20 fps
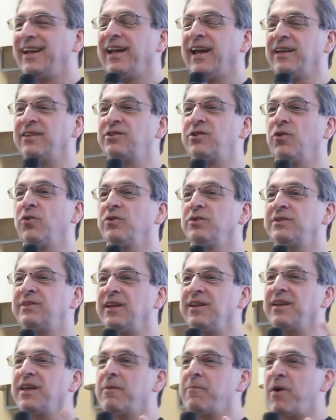so
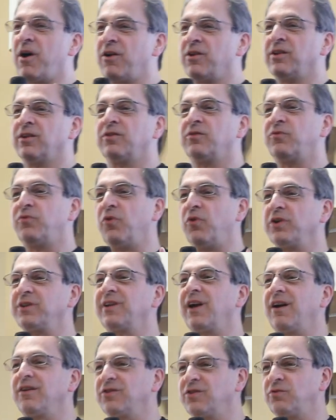think about it.
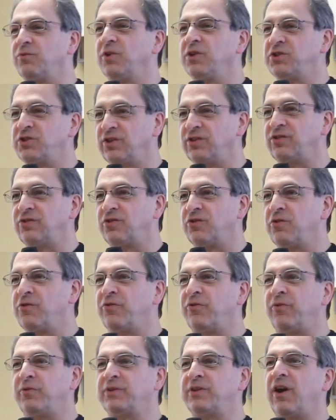4,000 registers
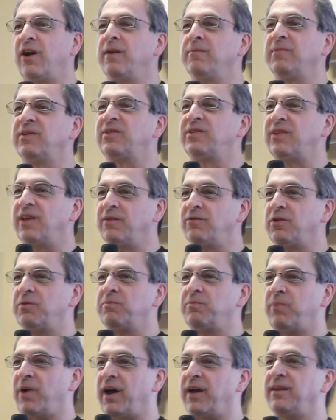times 7
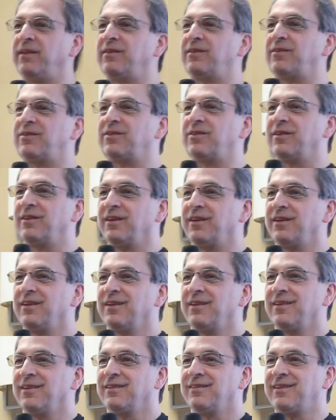bytes.
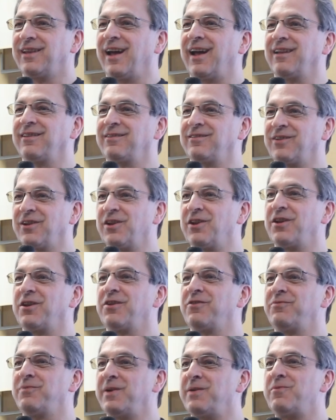That's a lot
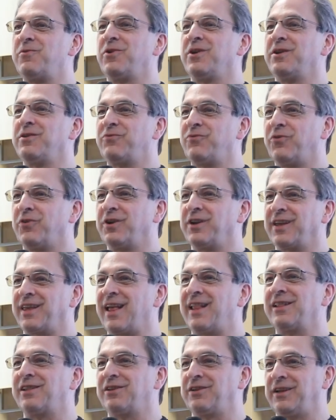of memory for the
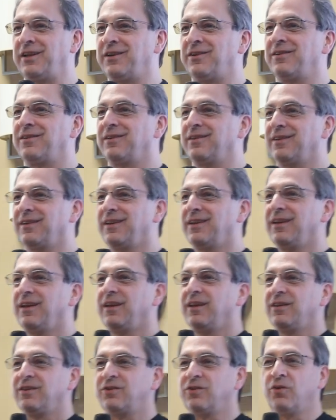calculator.
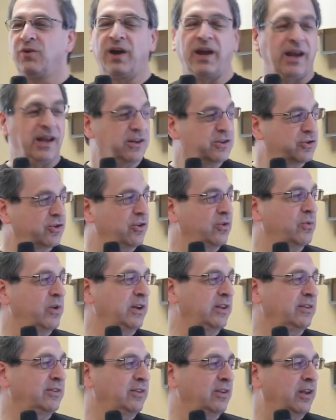So Angel,
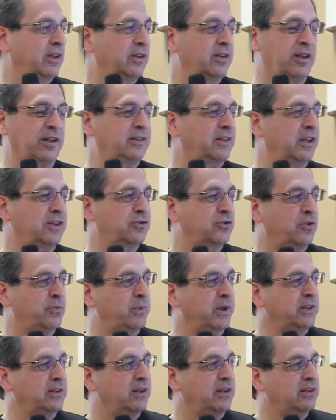not Angel,
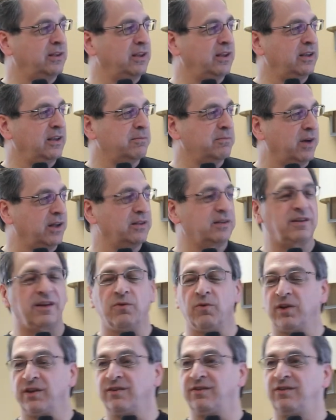but the Monte,
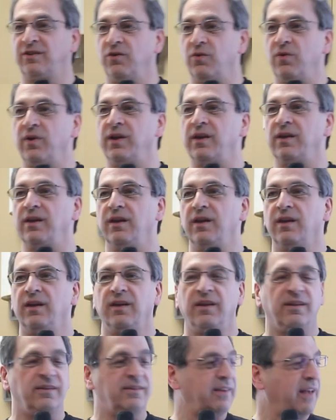what it's doing,
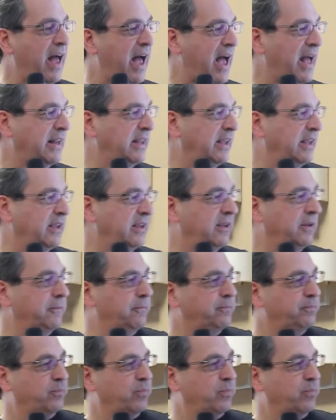it's adding